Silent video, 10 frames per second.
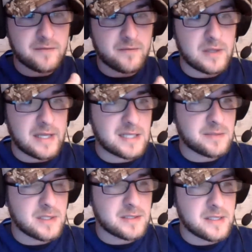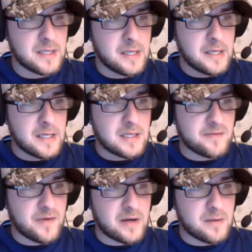for last because it's
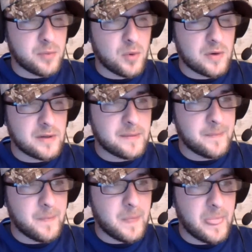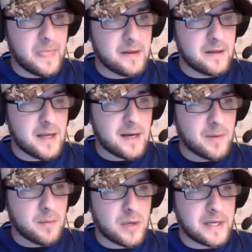very important. And I'm
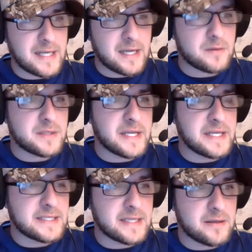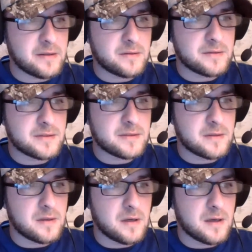going to break down details
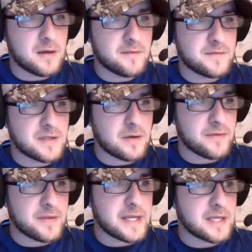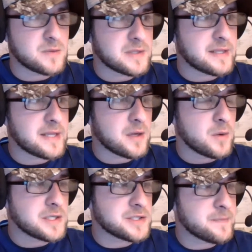of certain things within that
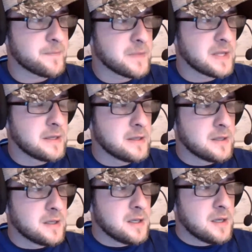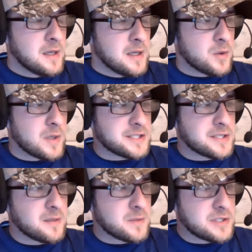question.
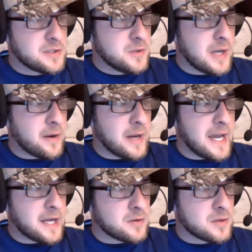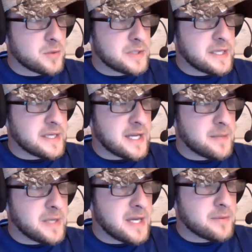Question number 2, how accurate would DNA
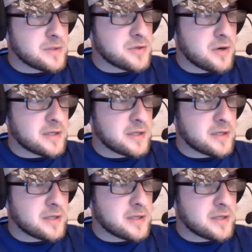be able to draw a